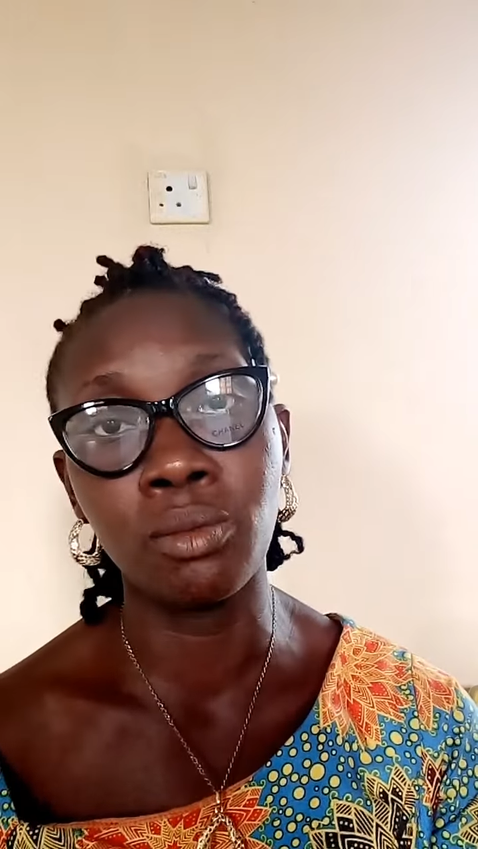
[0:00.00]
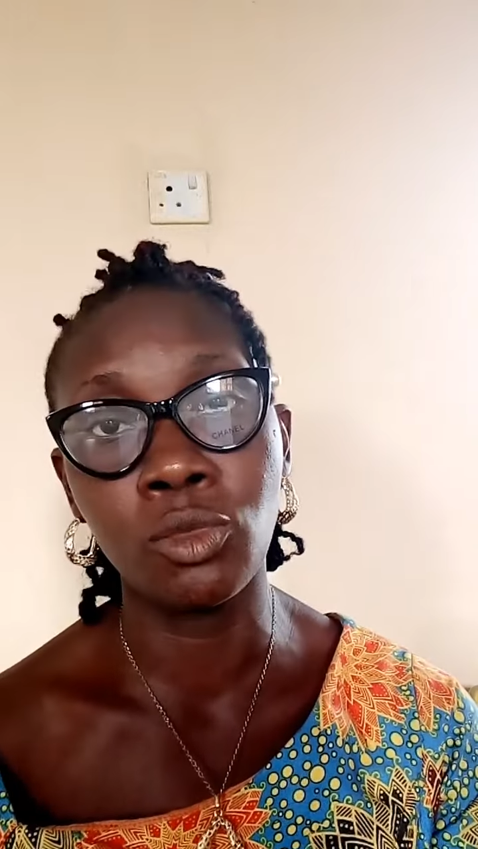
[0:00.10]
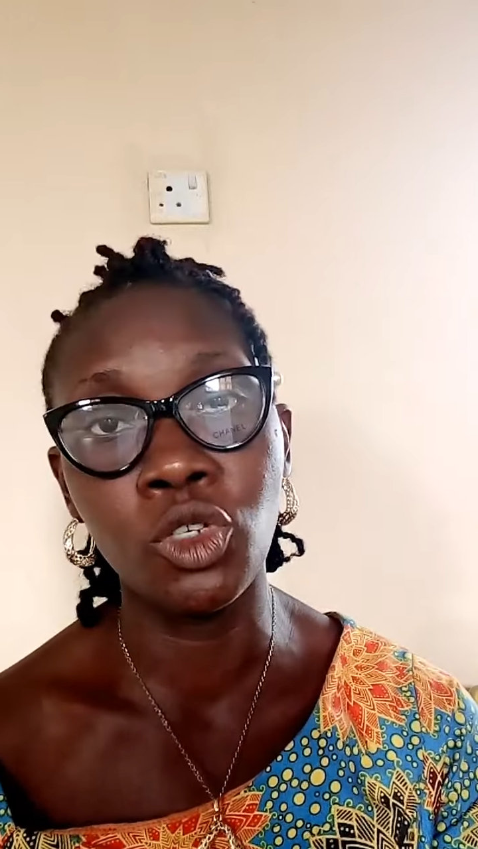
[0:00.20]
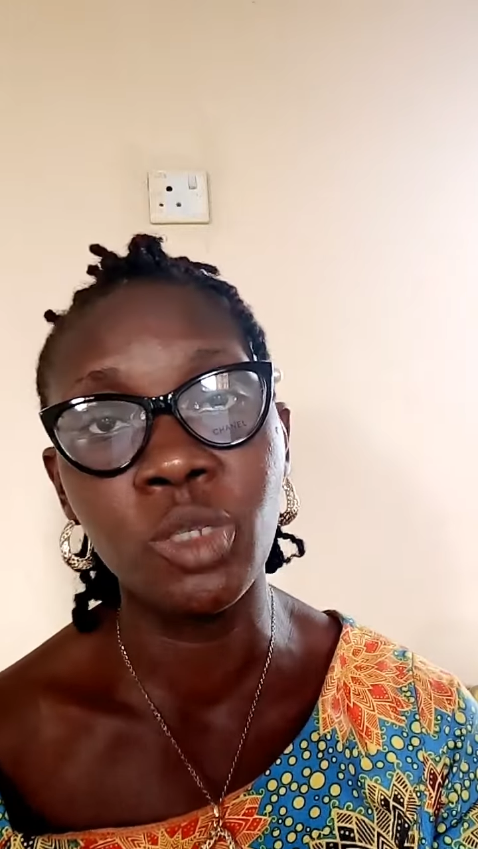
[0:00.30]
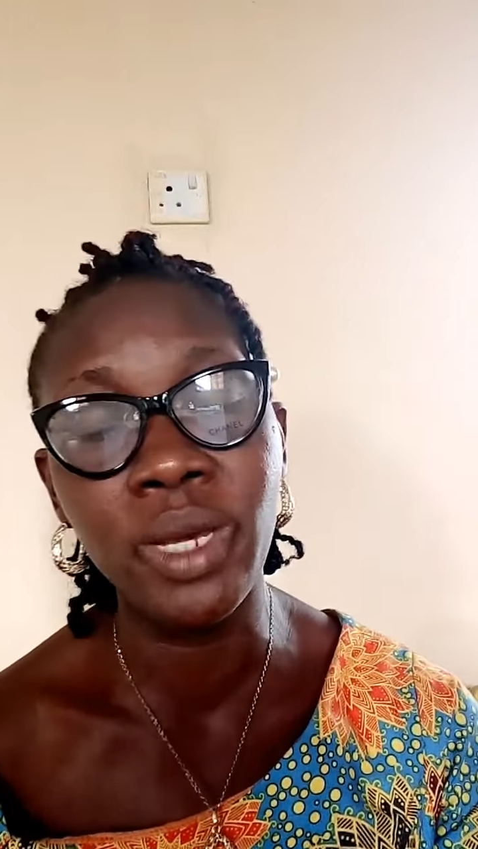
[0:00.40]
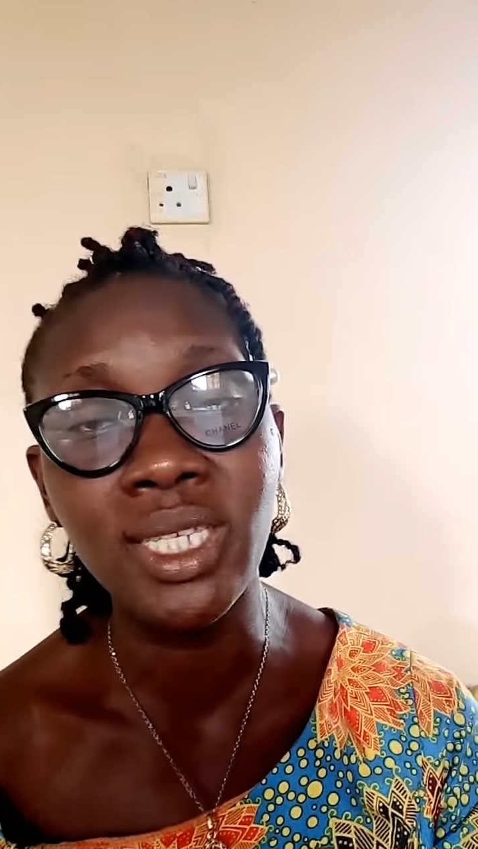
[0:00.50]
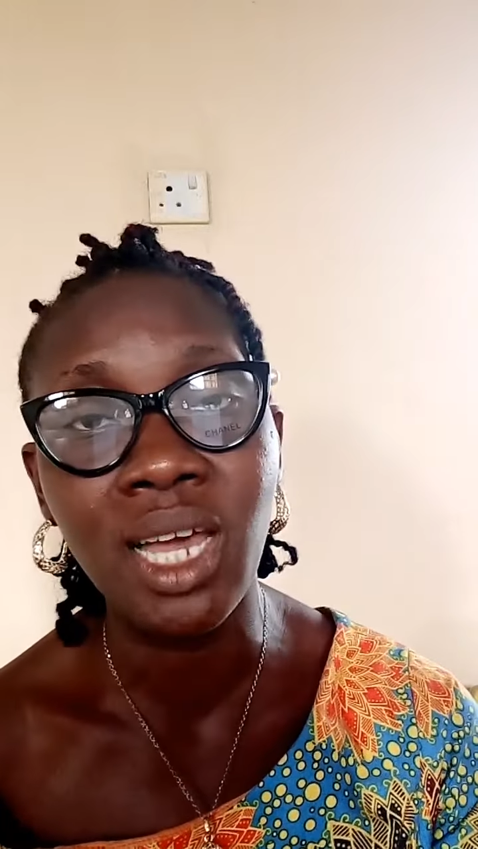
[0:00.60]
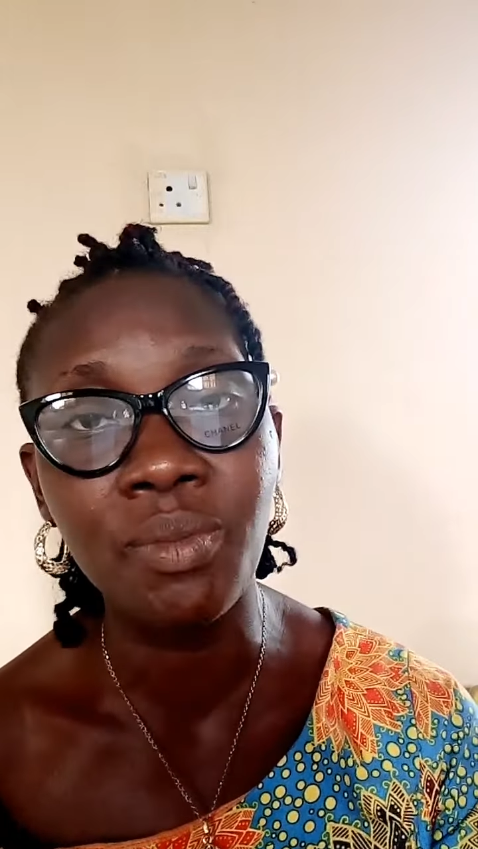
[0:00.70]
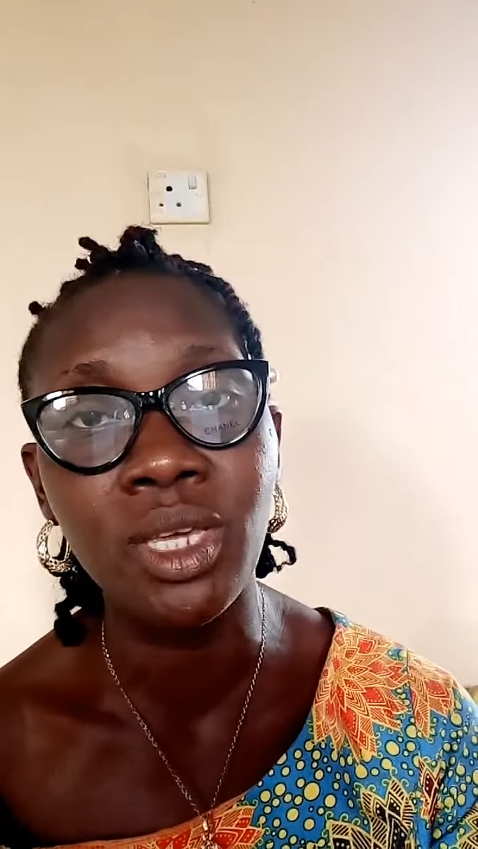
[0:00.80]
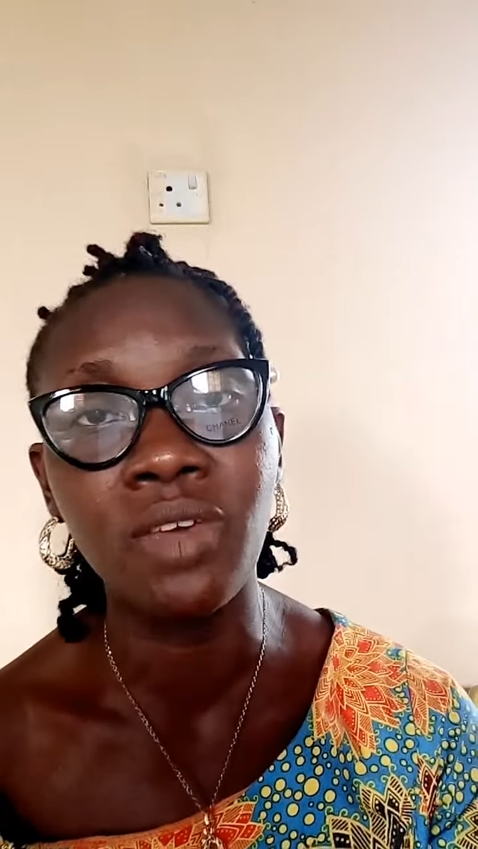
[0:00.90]
treatment
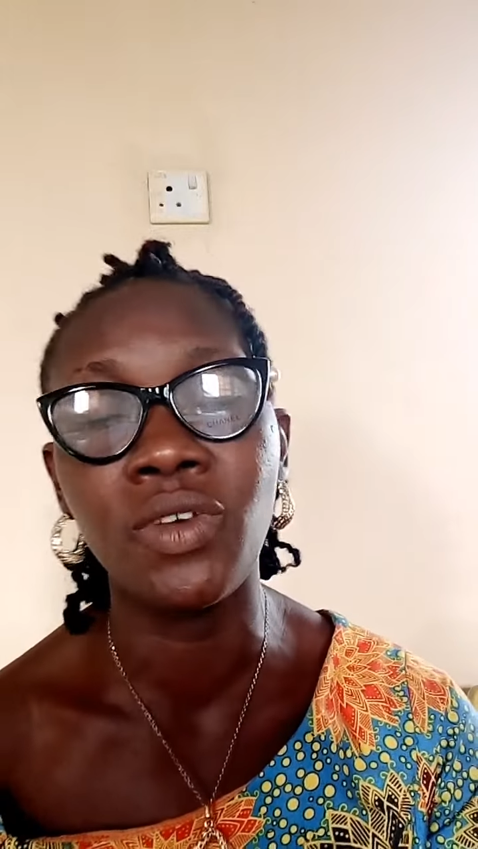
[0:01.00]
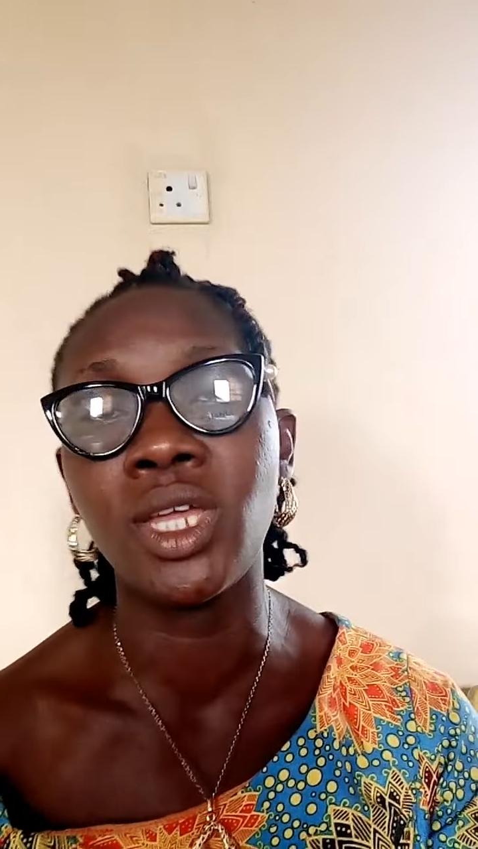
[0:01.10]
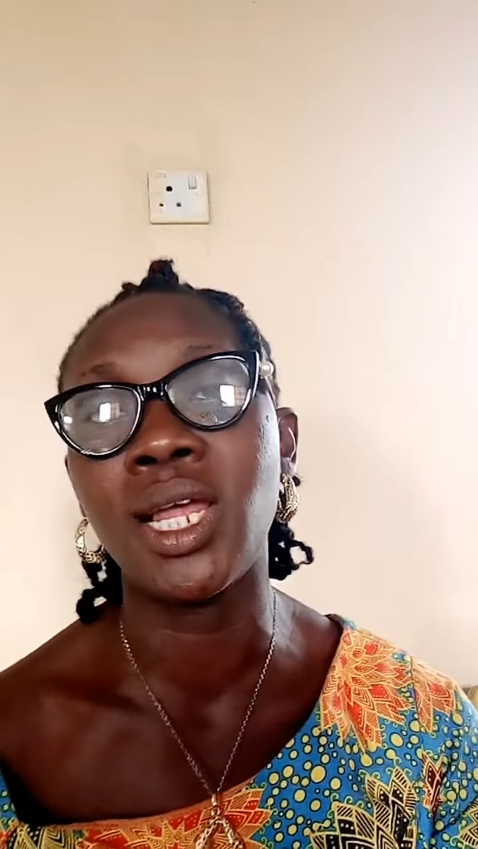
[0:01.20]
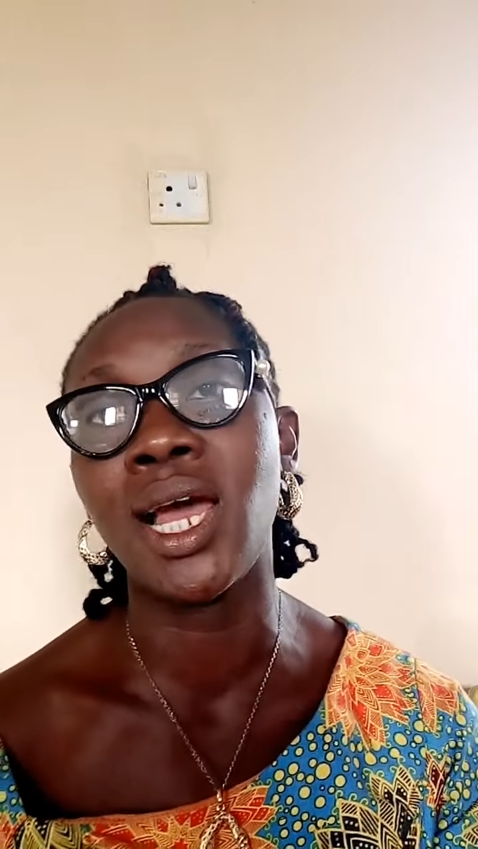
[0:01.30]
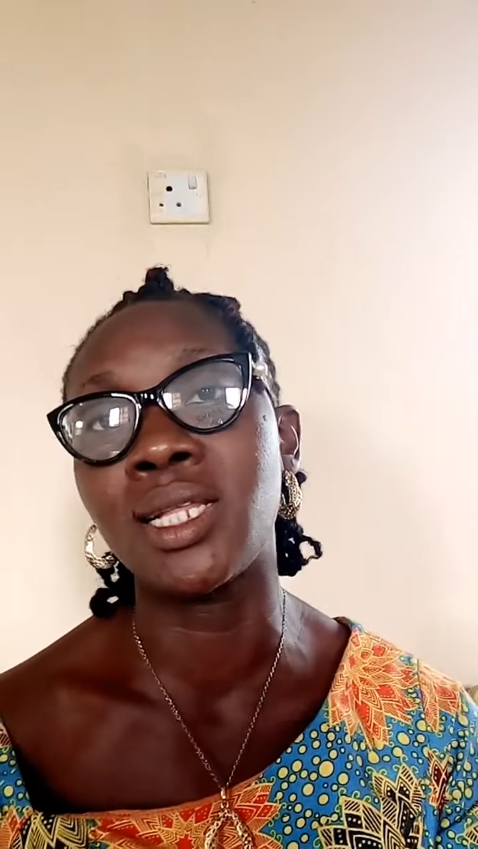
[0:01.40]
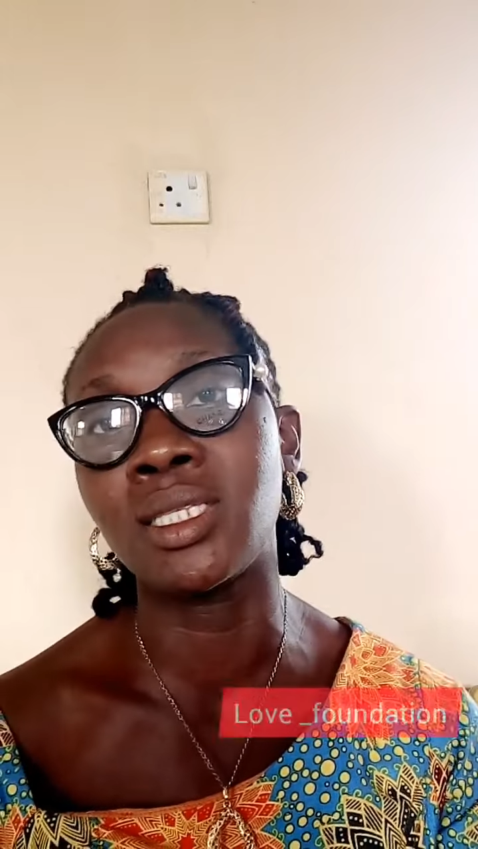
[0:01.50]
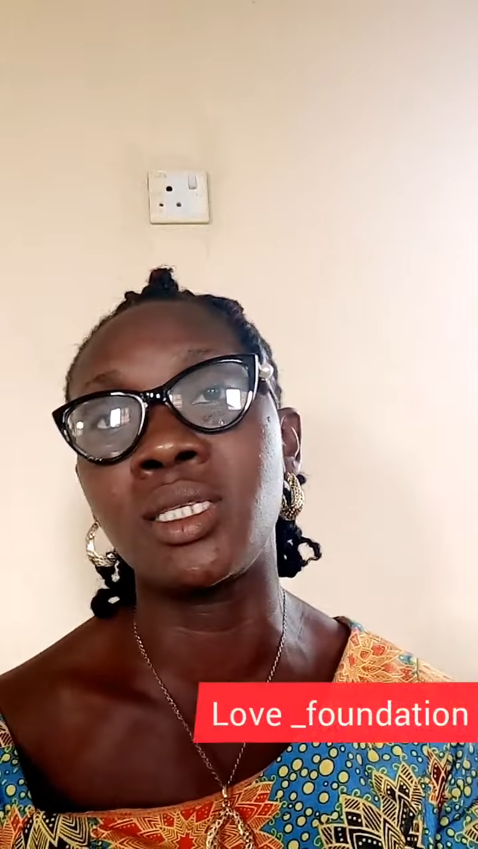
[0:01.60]
can be given and